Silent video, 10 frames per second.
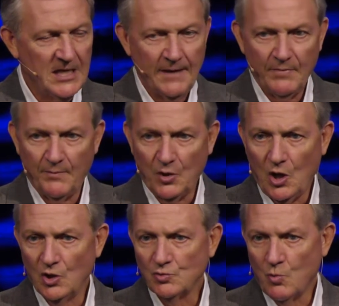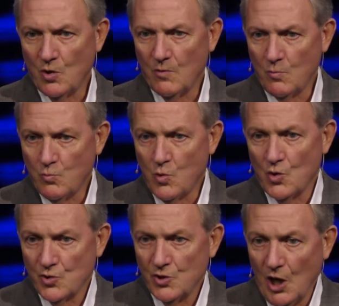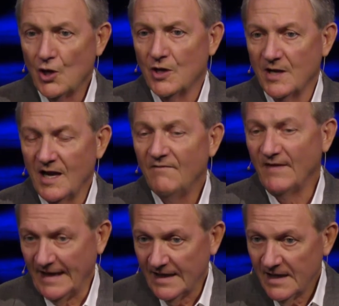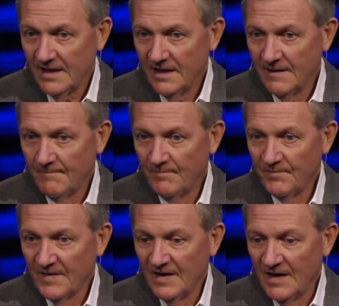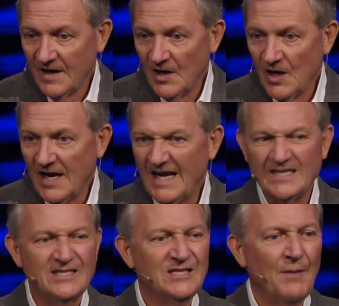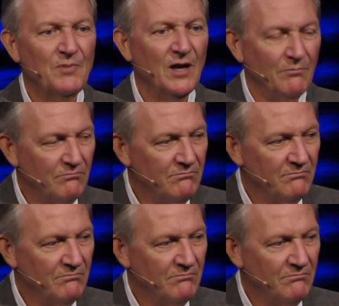but because we're unloving, it stopped up.